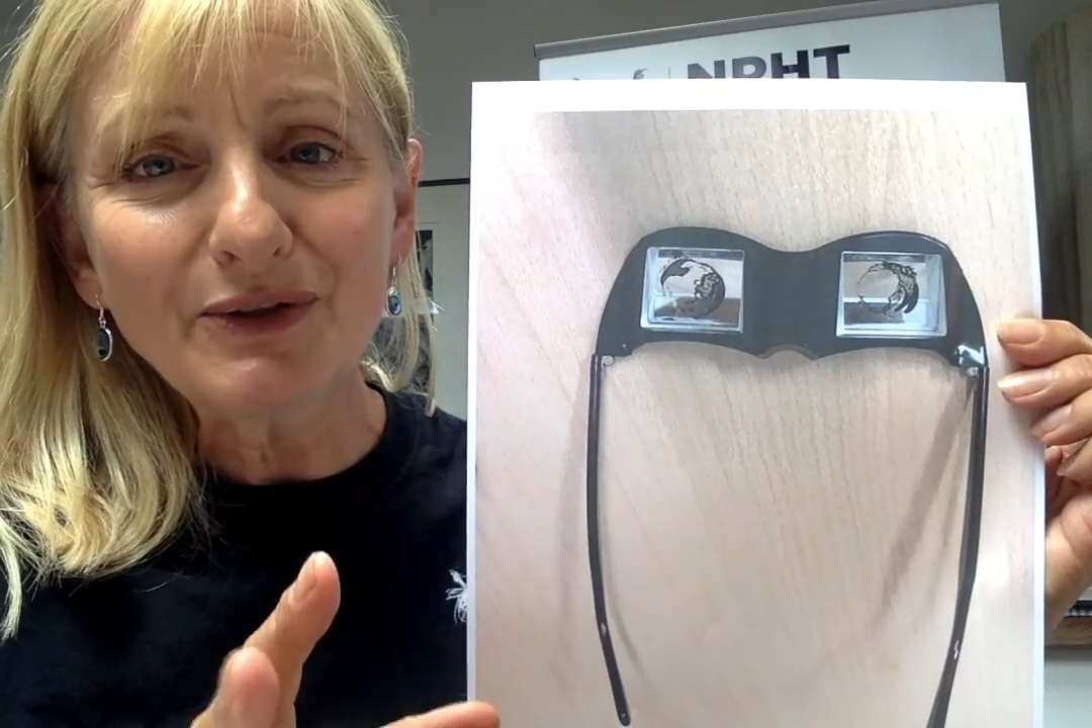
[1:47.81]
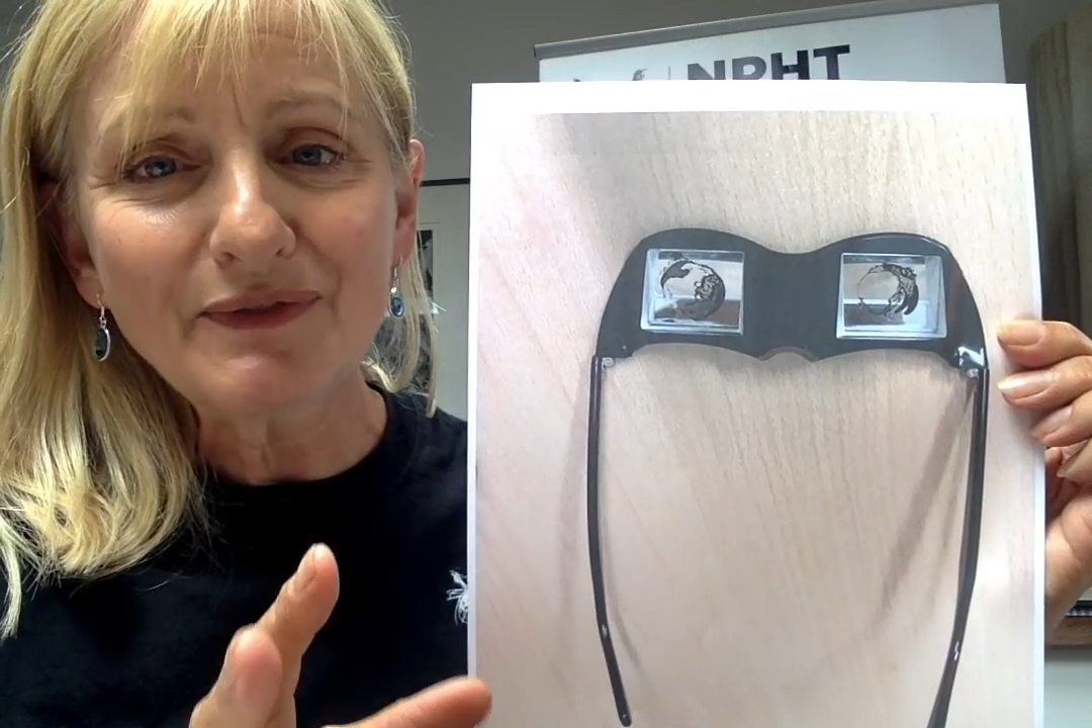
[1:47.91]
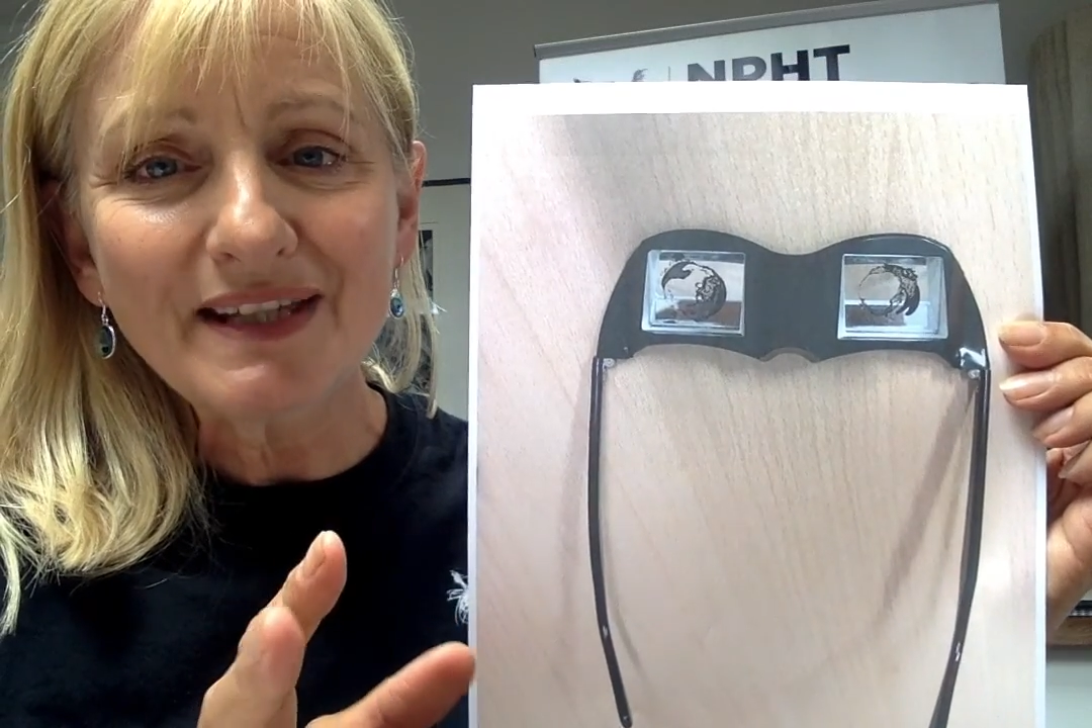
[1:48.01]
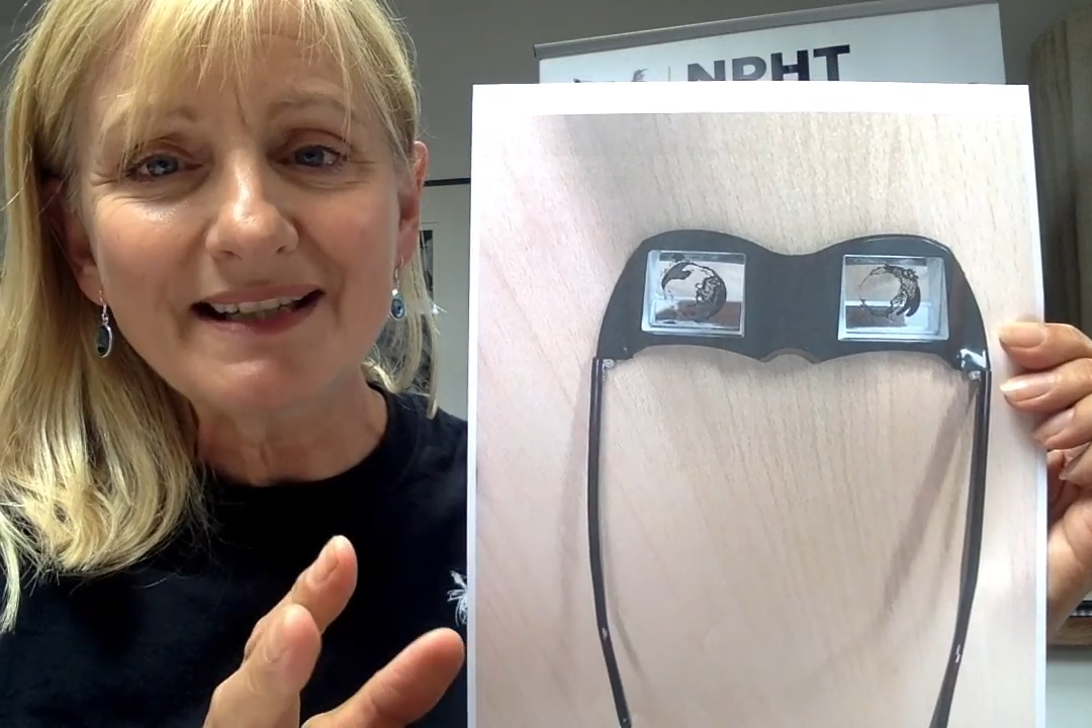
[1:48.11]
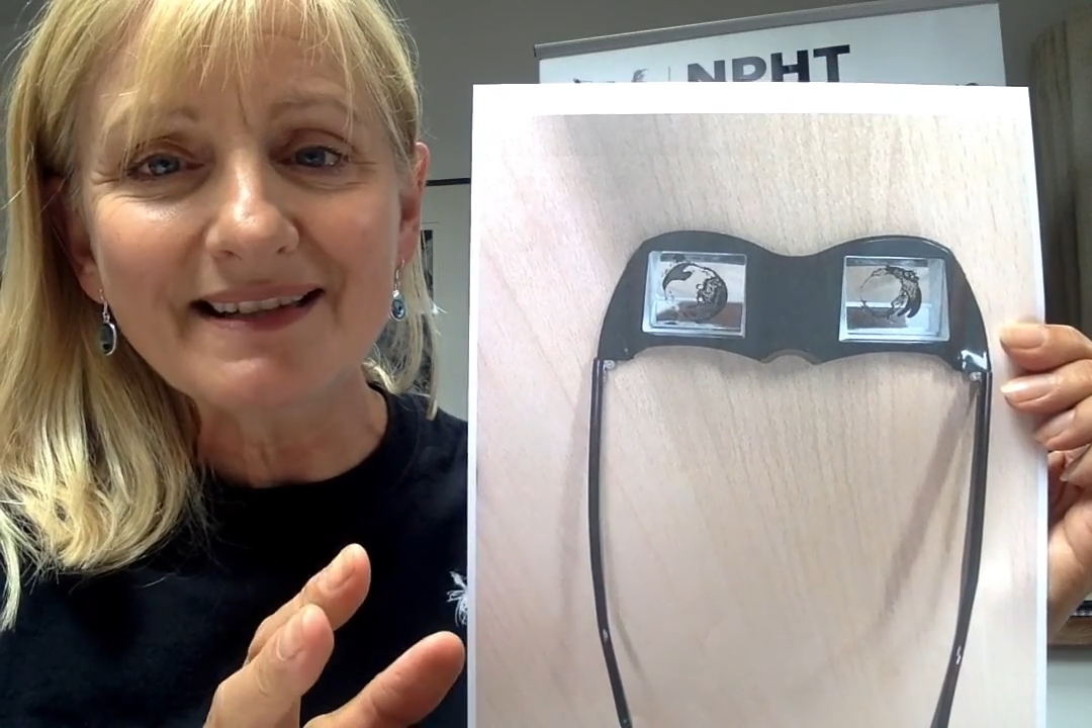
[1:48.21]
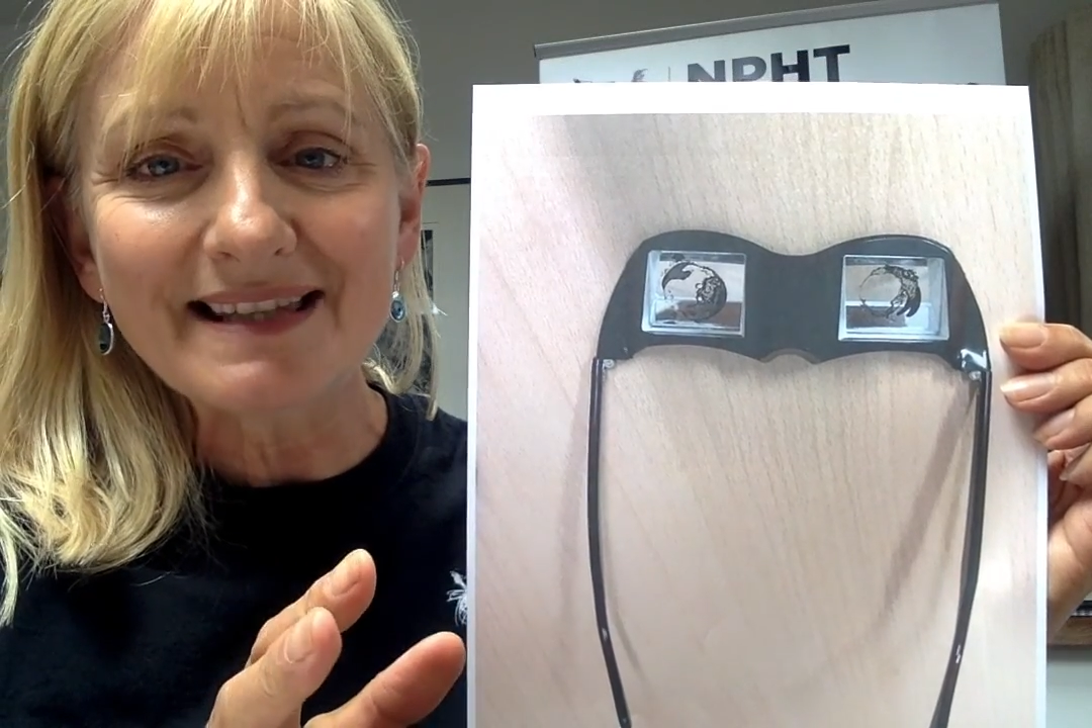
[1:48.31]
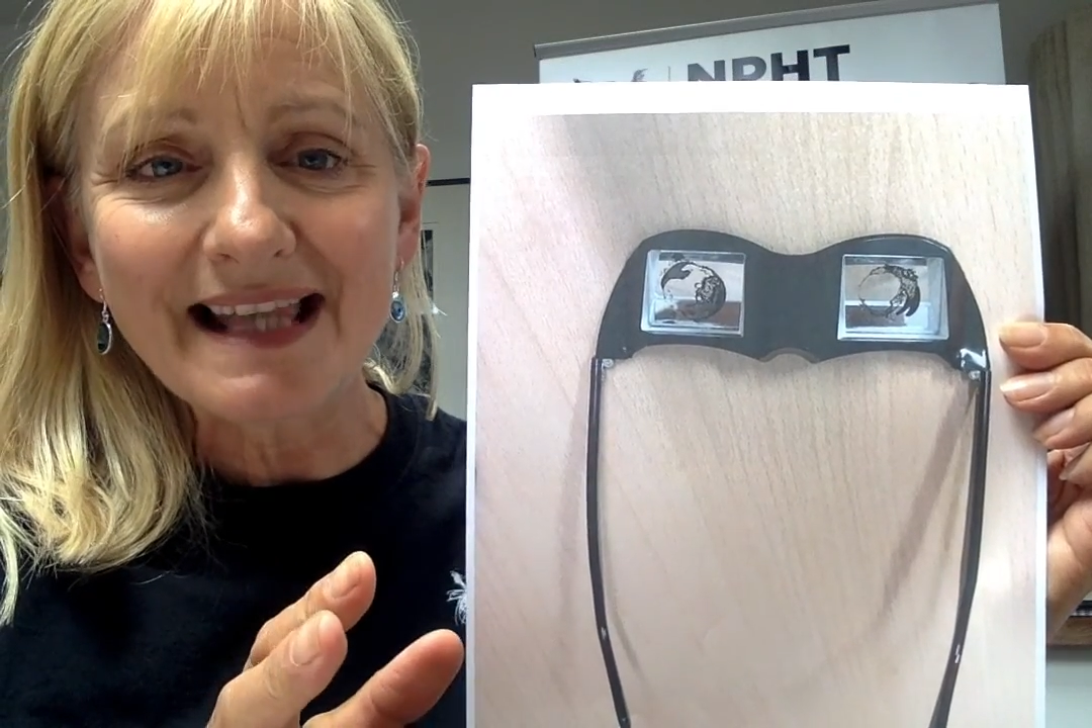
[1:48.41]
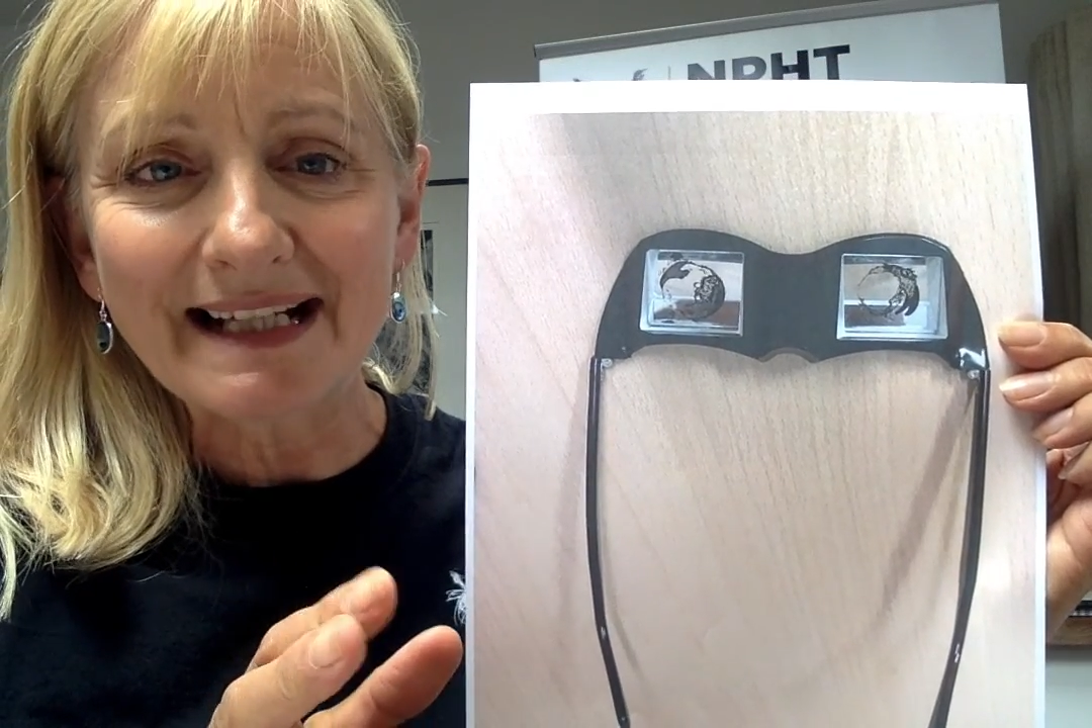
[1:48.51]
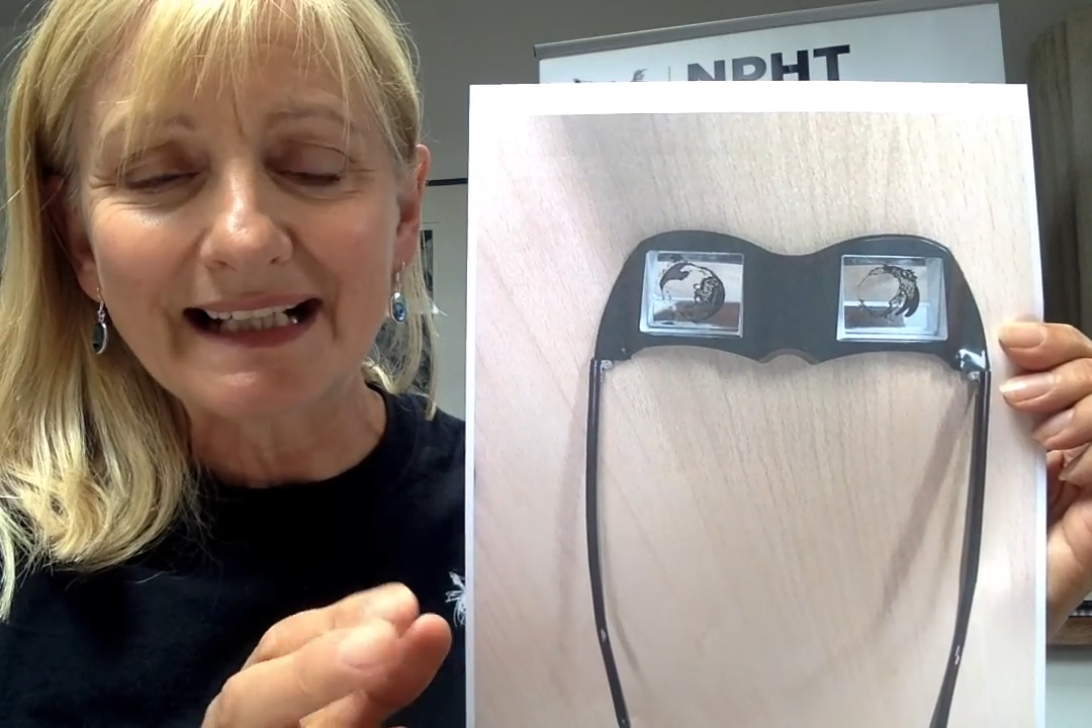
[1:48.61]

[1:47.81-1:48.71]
of things in their